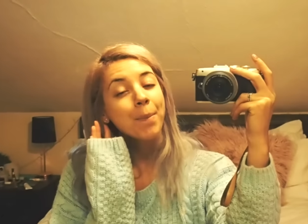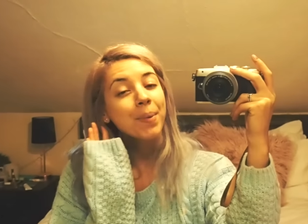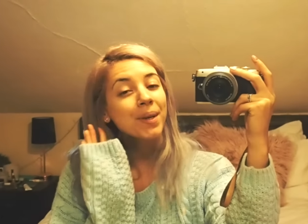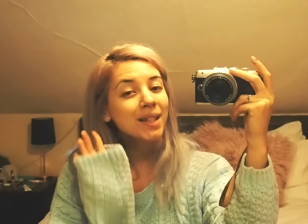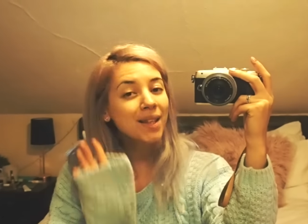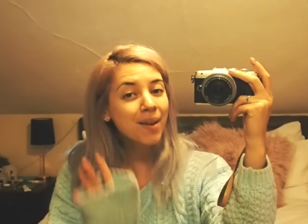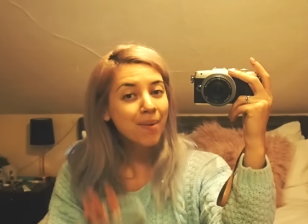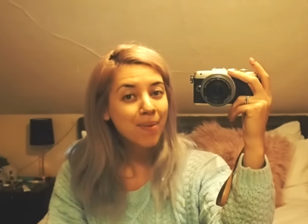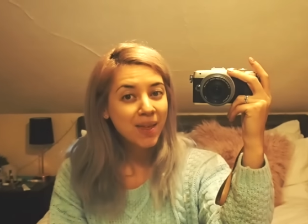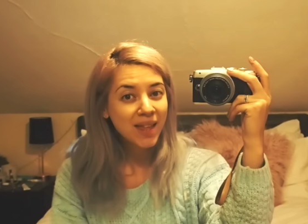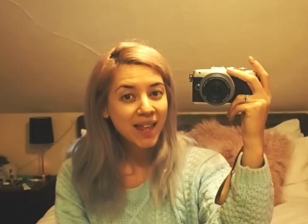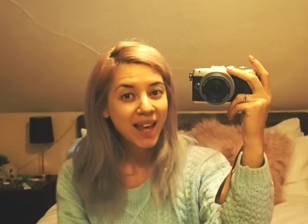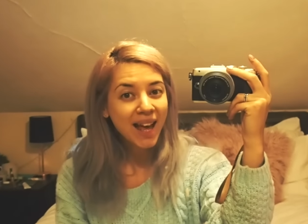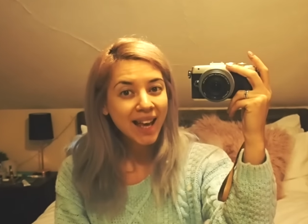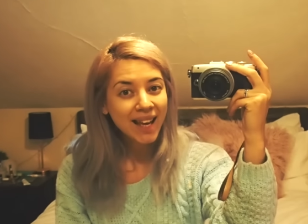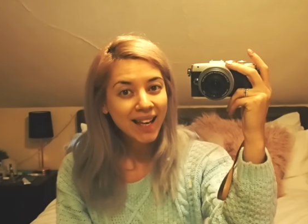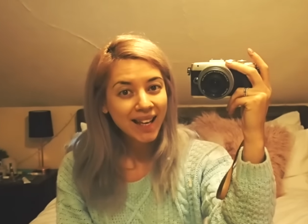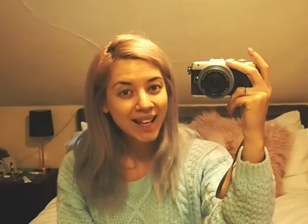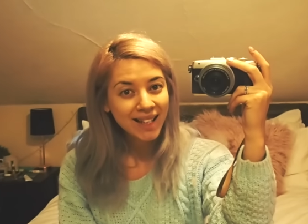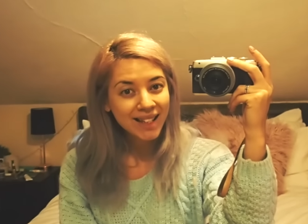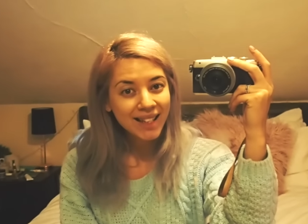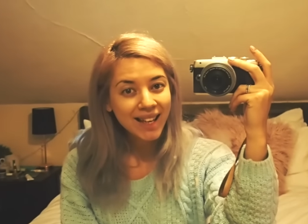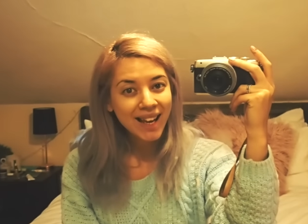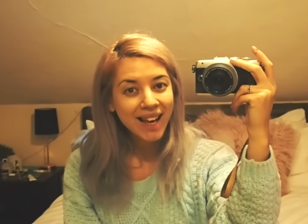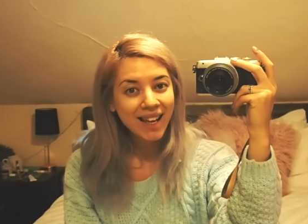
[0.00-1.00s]
But something that
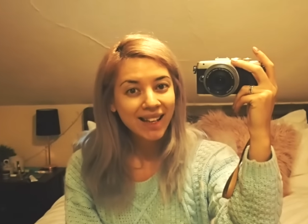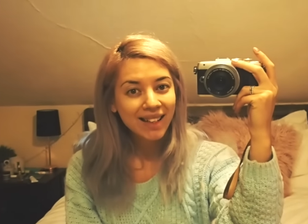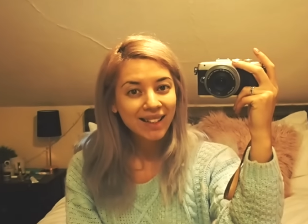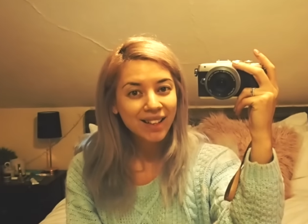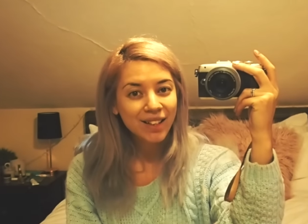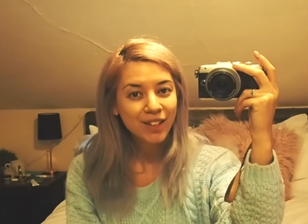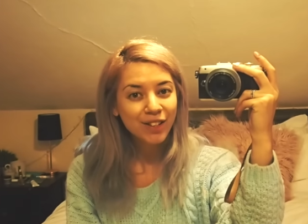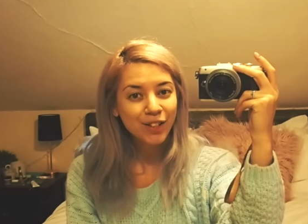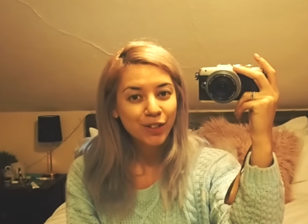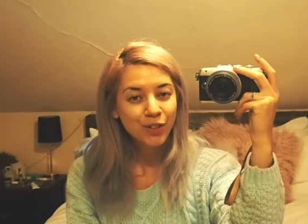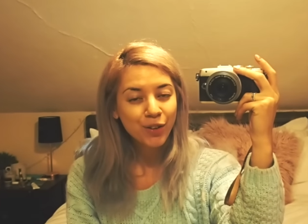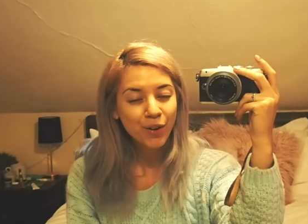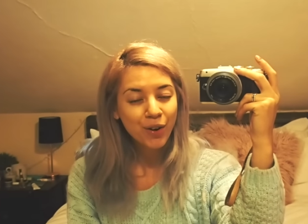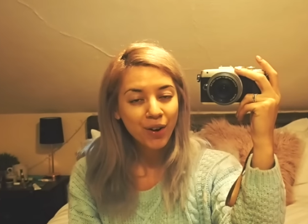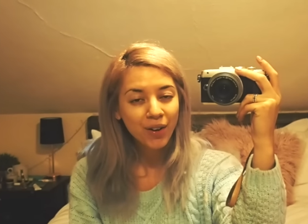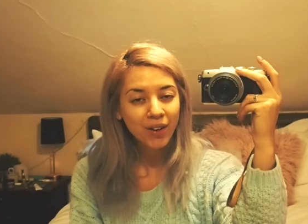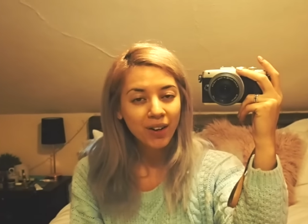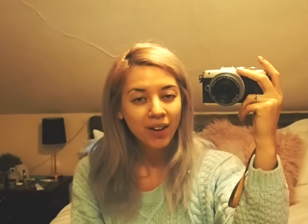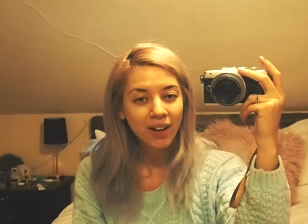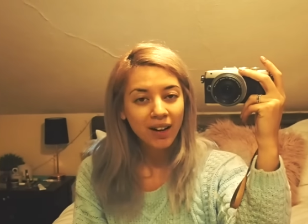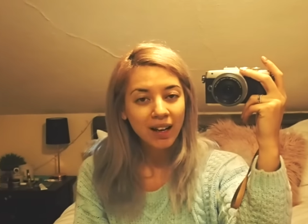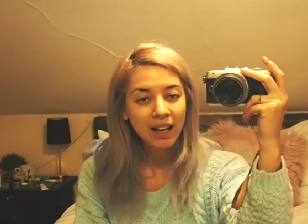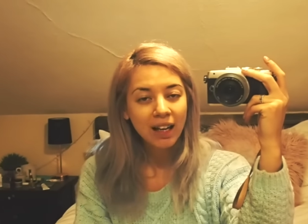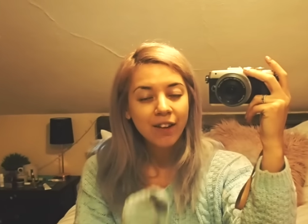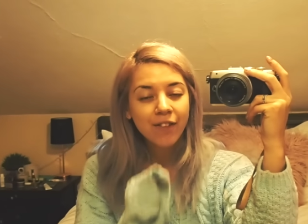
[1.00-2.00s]
is in stock,
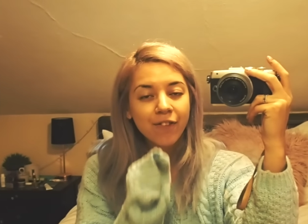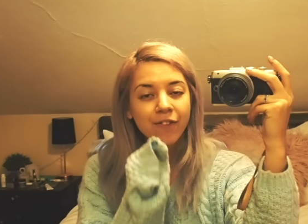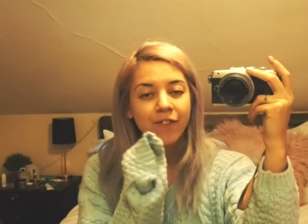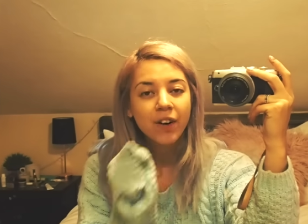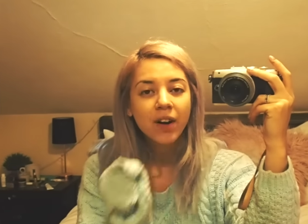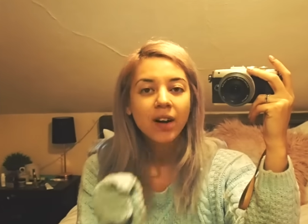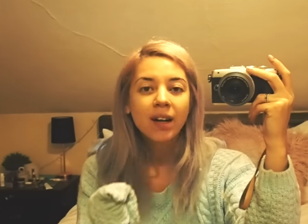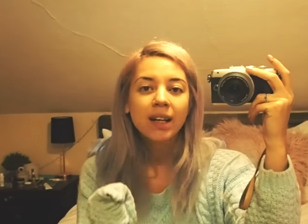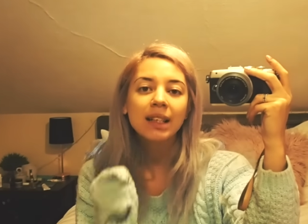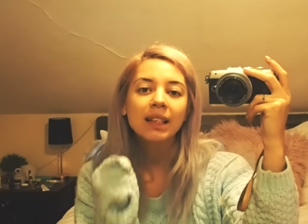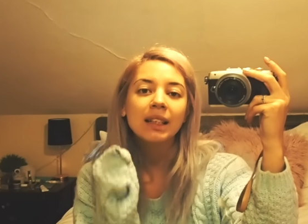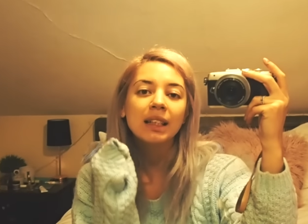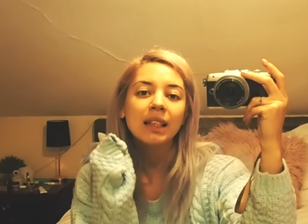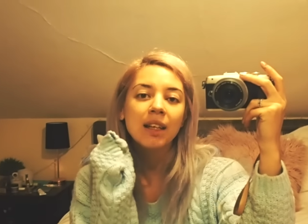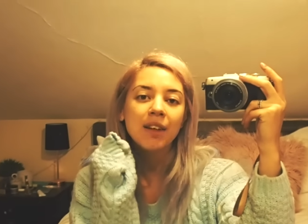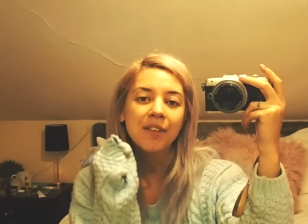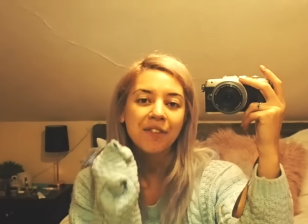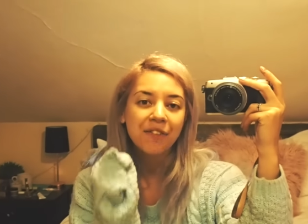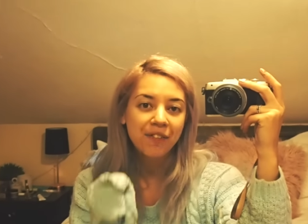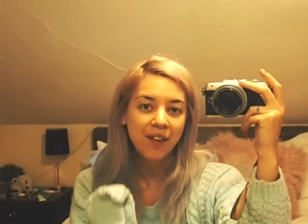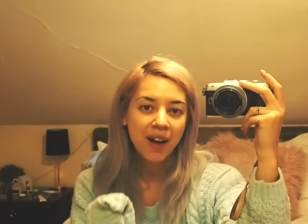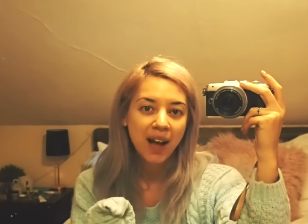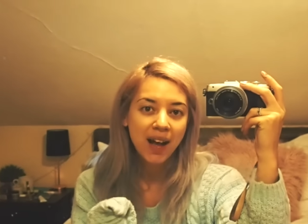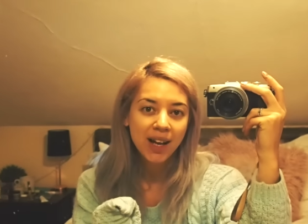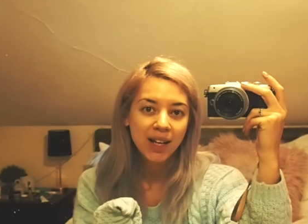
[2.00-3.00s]
I finally
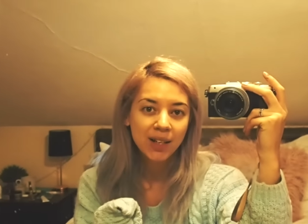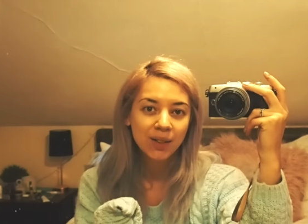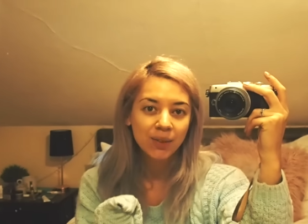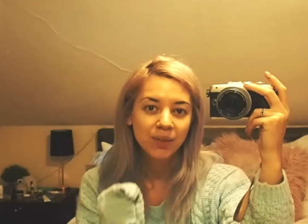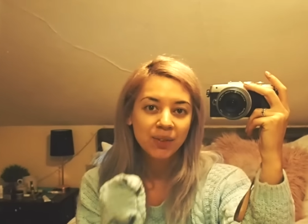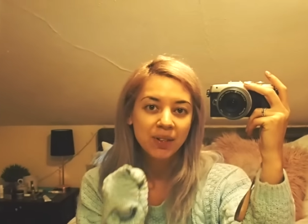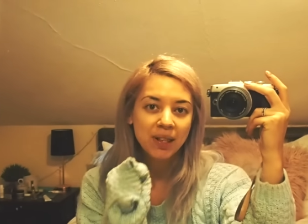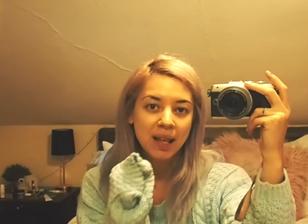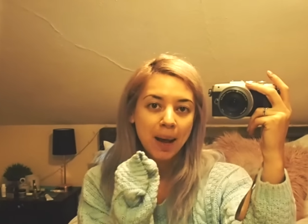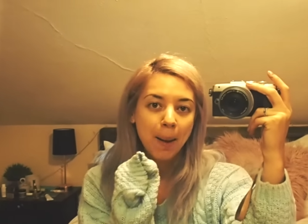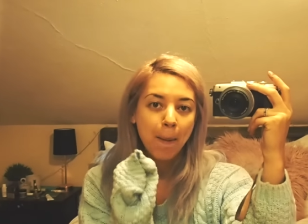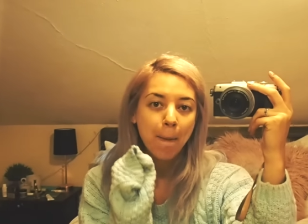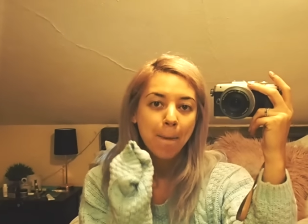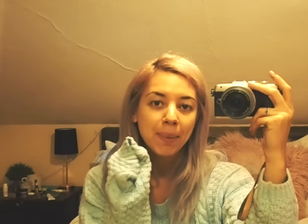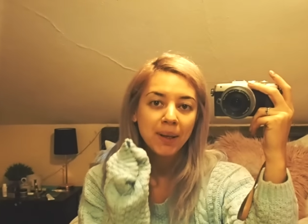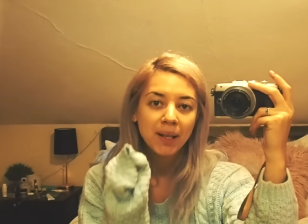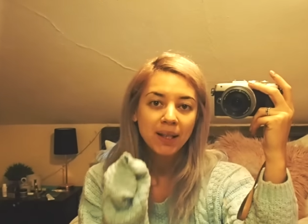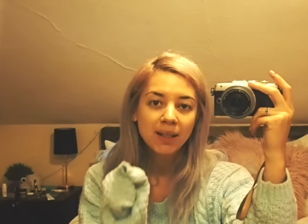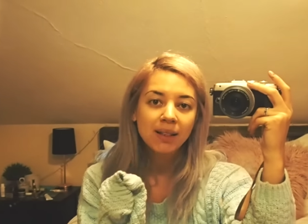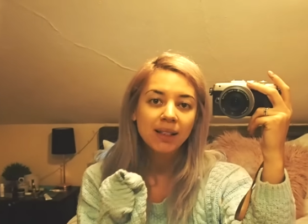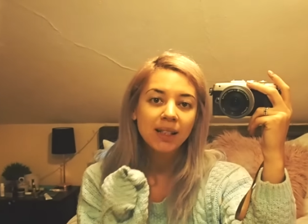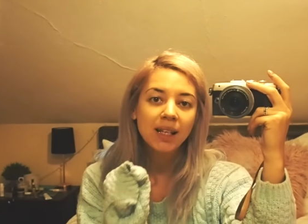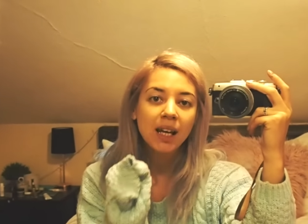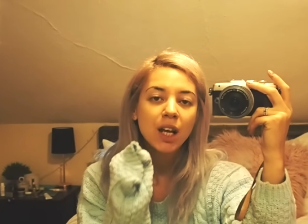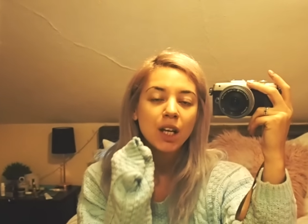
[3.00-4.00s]
found that
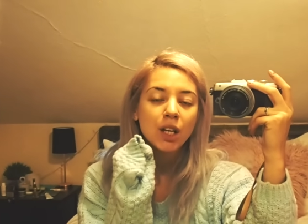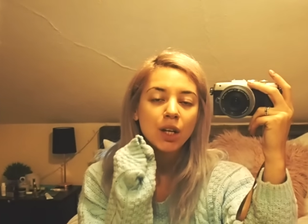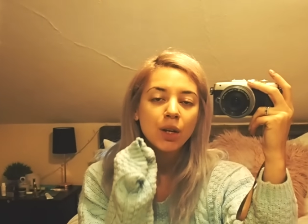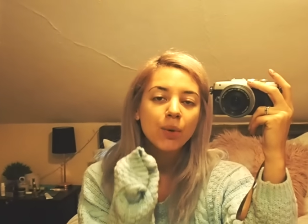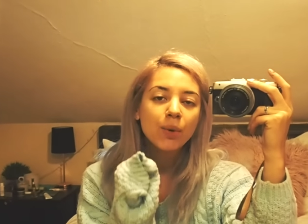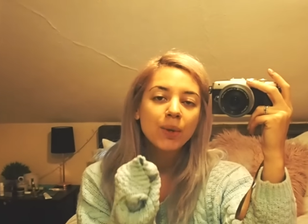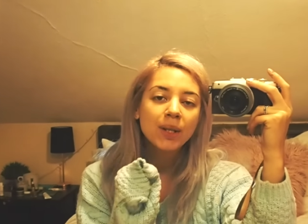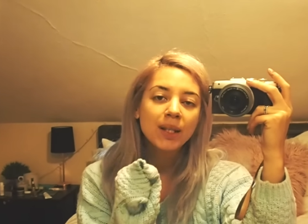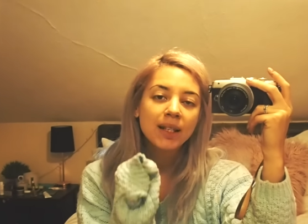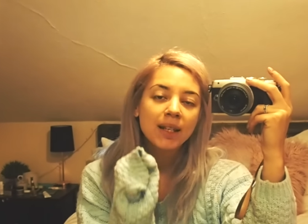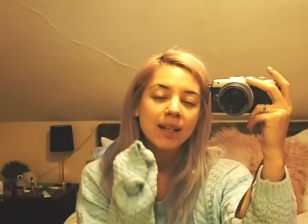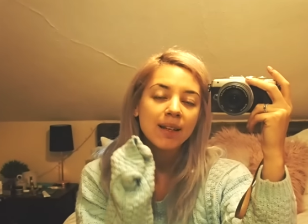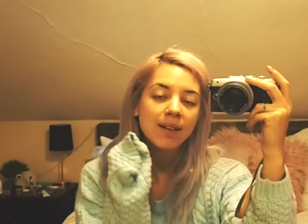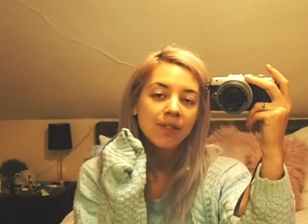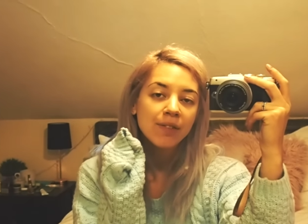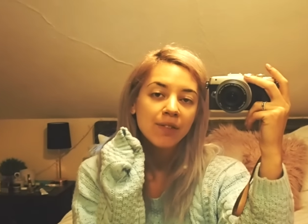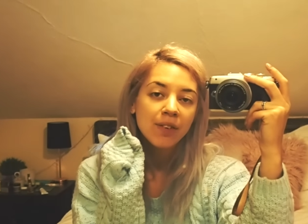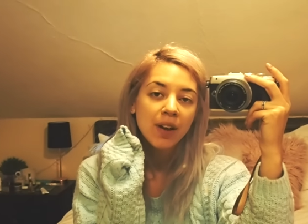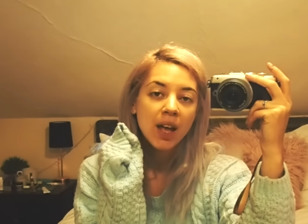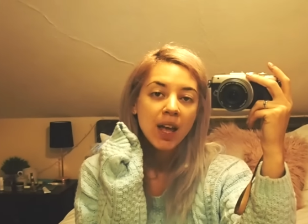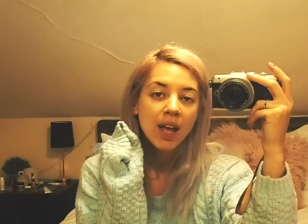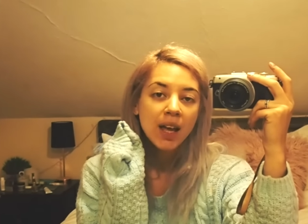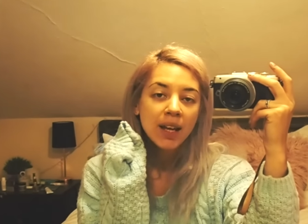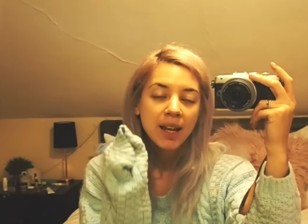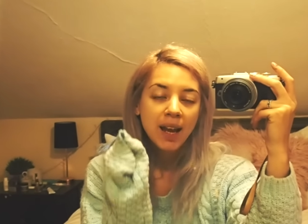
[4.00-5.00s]
bloody elusive
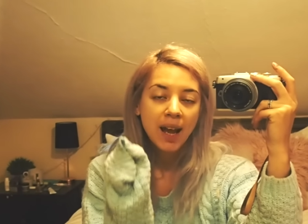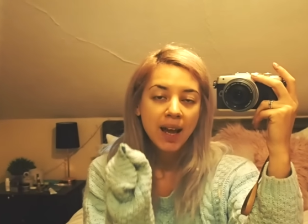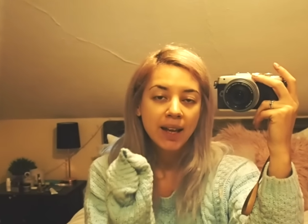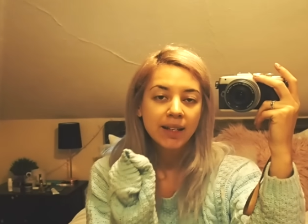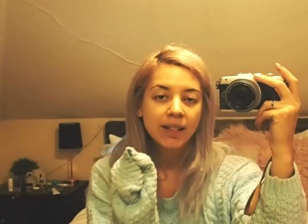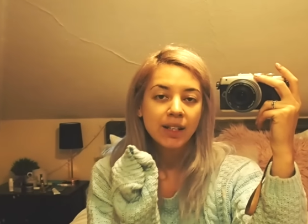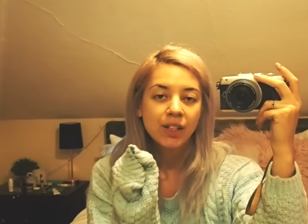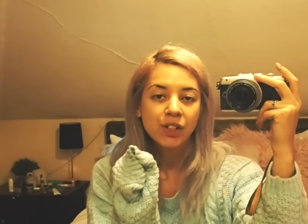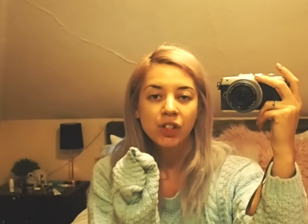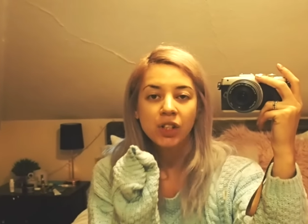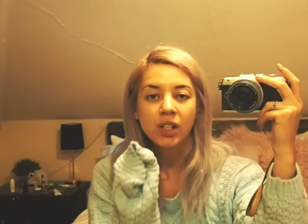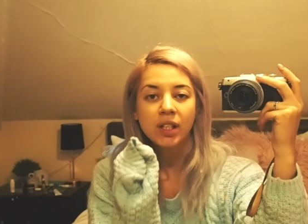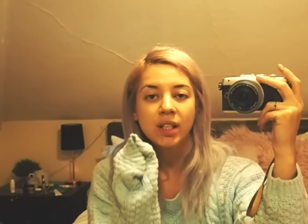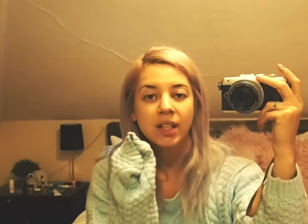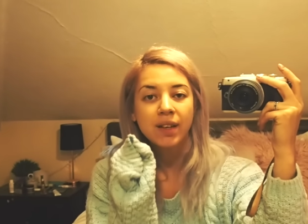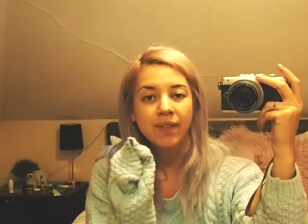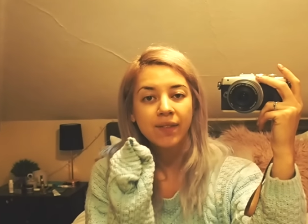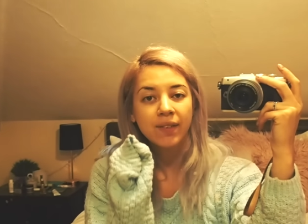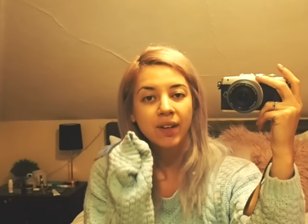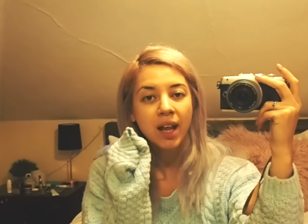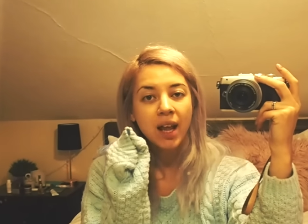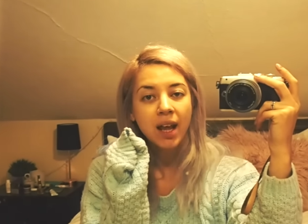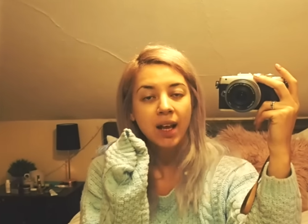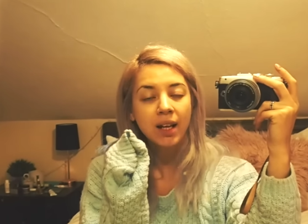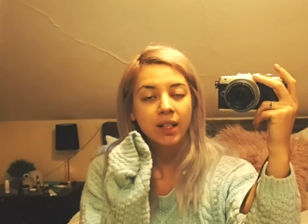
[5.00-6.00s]
Canon
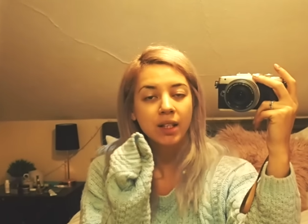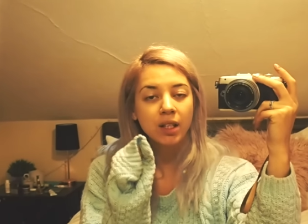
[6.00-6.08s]
G7X.